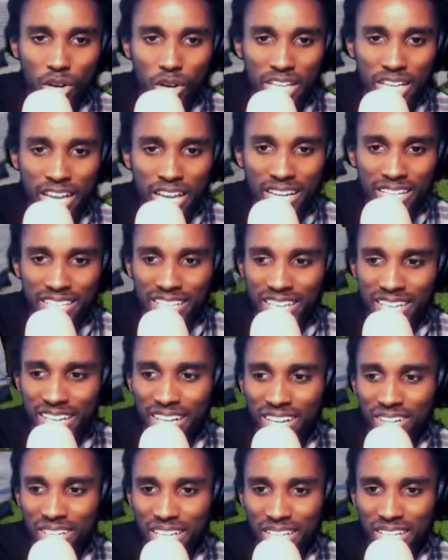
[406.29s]
Yeah,
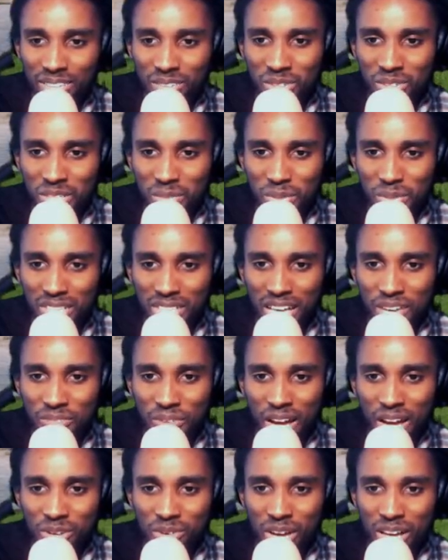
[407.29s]
yeah. Okay, we can put that
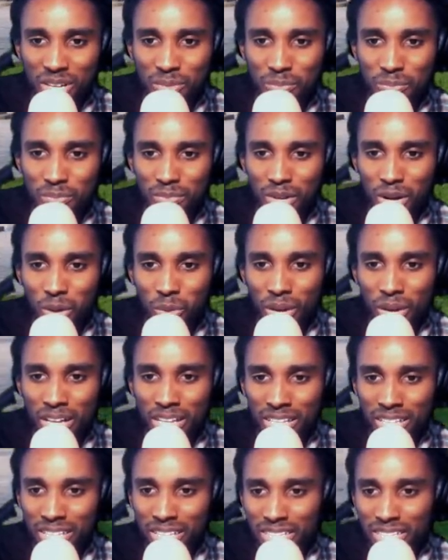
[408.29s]
firecracker away.